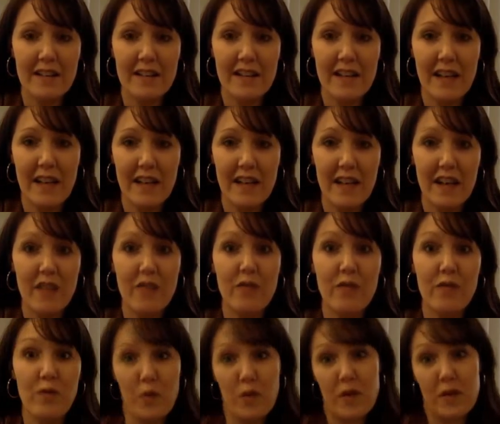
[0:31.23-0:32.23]
can
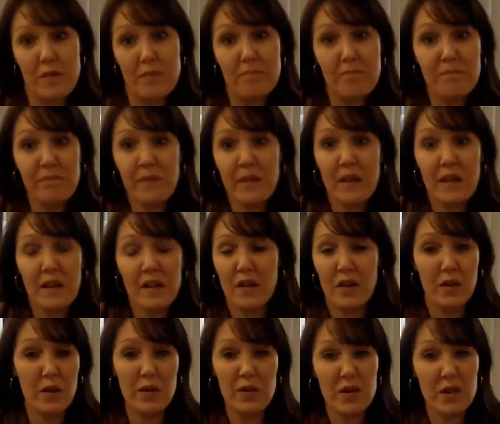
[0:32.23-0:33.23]
inform the
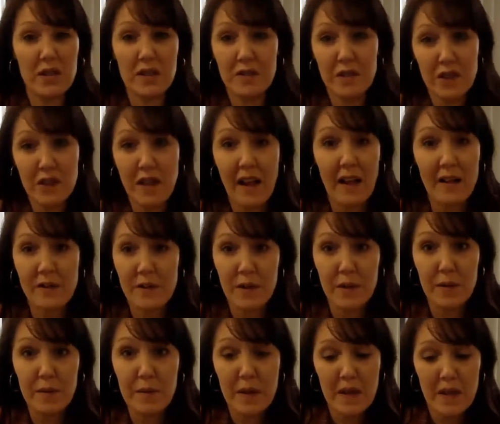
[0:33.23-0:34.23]
culture of your
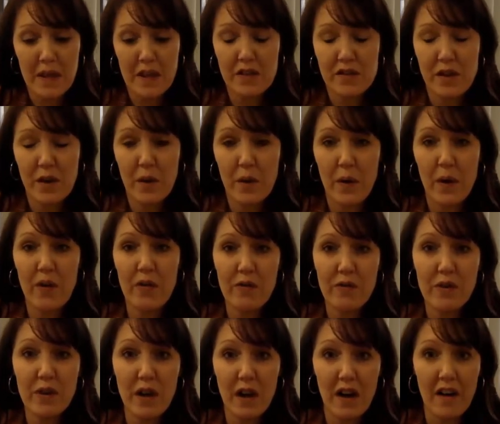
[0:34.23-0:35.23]
classroom. So
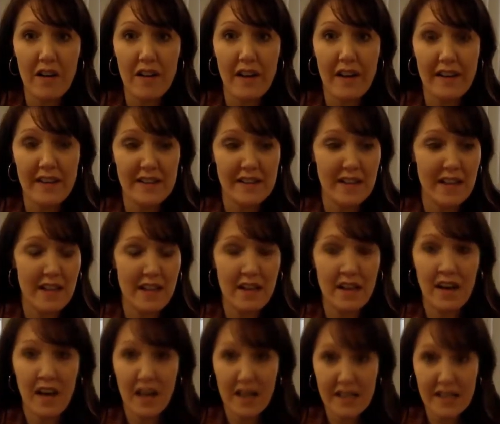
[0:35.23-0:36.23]
overall, I'd say the
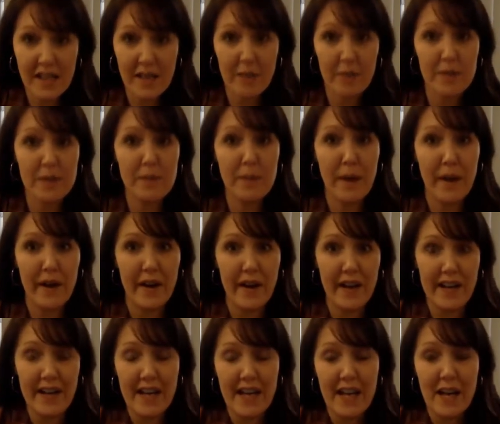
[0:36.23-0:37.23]
content was spot
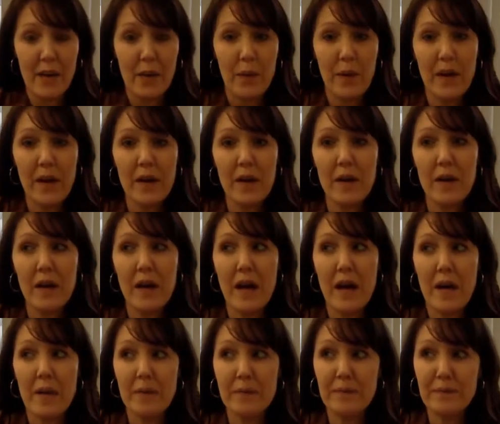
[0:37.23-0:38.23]
on. Where
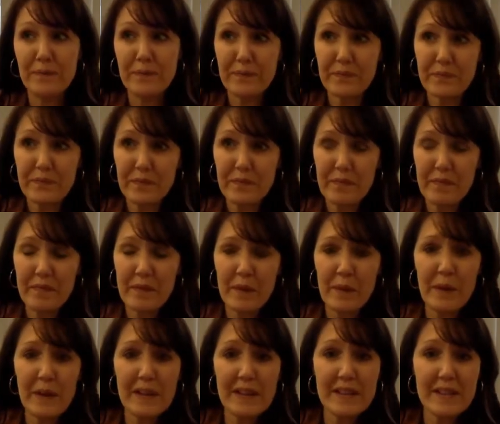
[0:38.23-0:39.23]

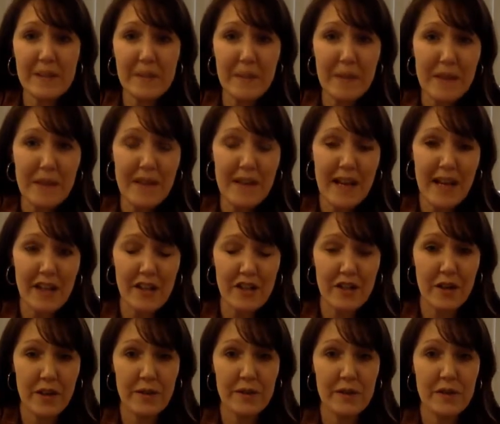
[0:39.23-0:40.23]
Elizabeth and I
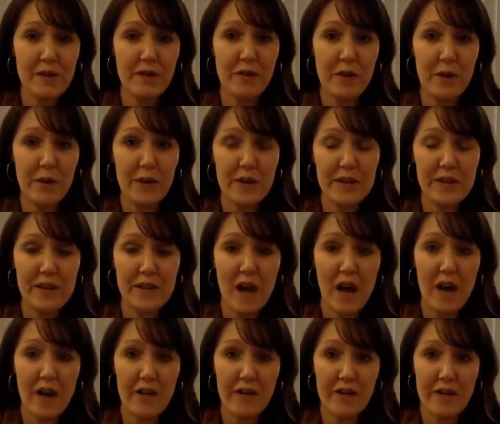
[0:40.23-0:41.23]
chose to focus
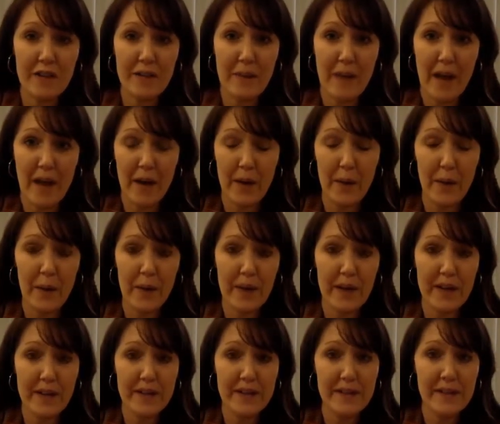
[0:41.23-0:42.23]
our feedback
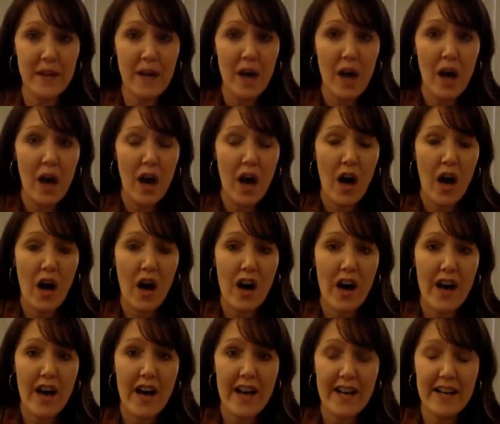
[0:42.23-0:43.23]
was
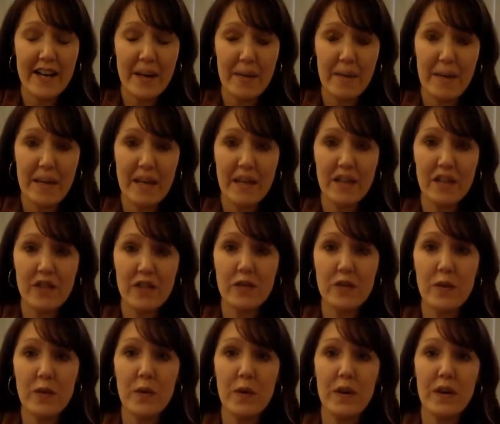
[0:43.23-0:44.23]
on making
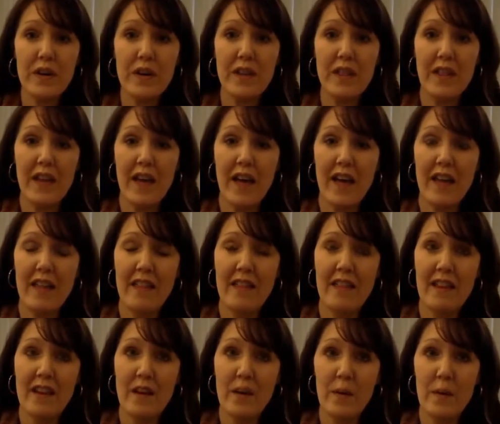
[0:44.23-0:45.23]
sure that
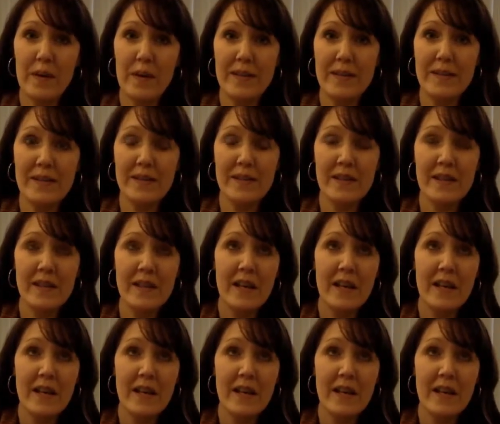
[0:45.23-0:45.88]
there was